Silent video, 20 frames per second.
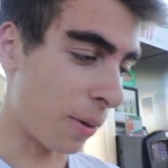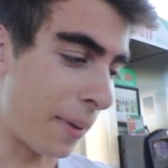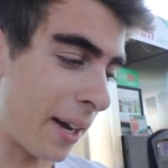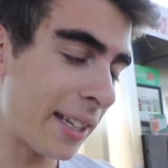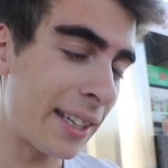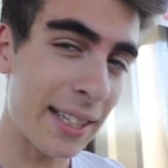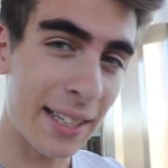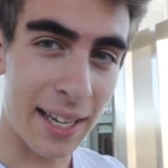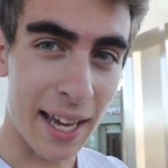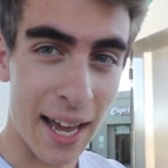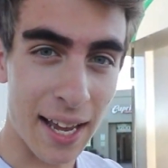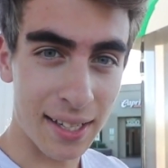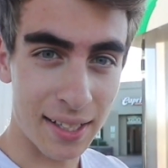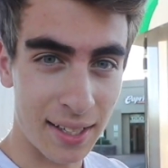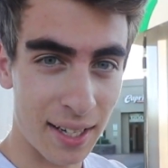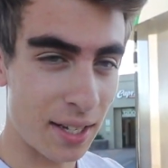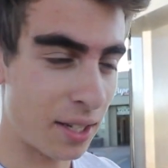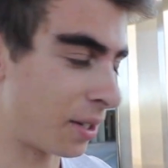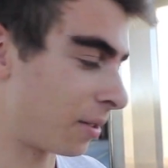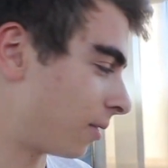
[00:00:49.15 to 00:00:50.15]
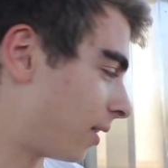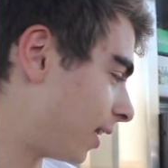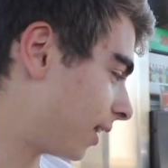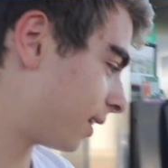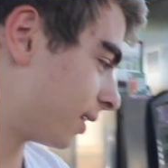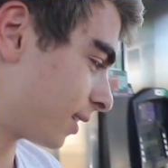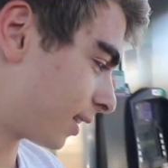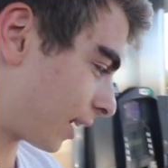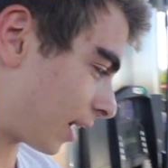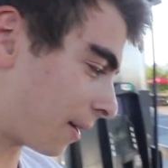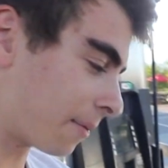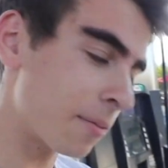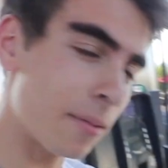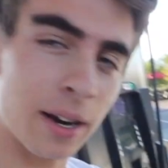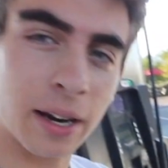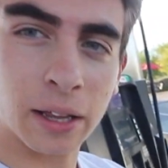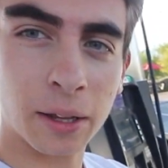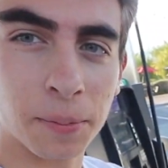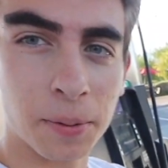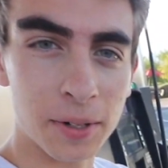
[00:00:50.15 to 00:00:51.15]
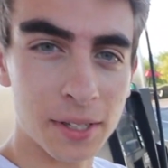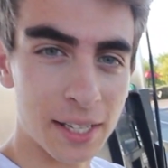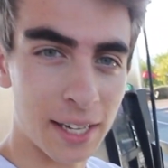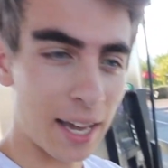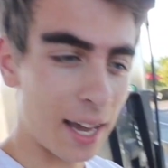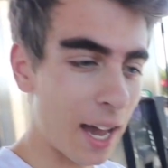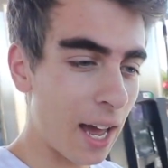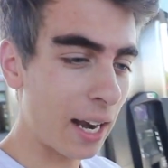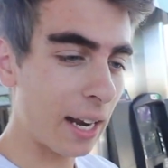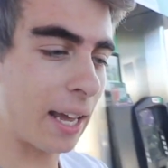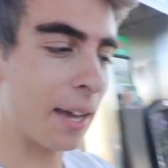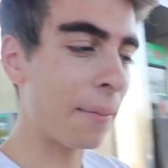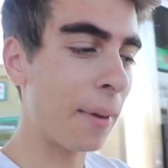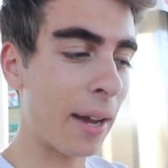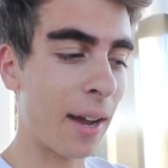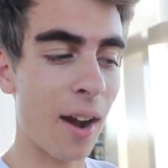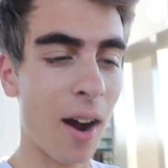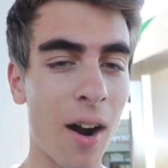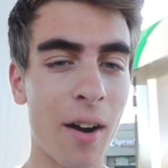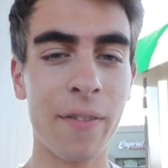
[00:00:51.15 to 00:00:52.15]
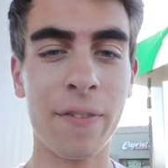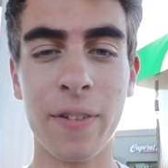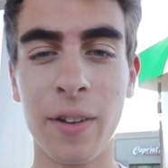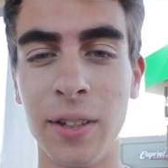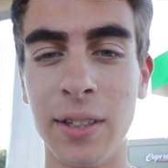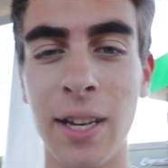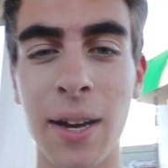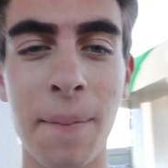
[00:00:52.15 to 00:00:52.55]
I'm at the gas station, right? Cause like I'm a regular person, like I gotta get my car filled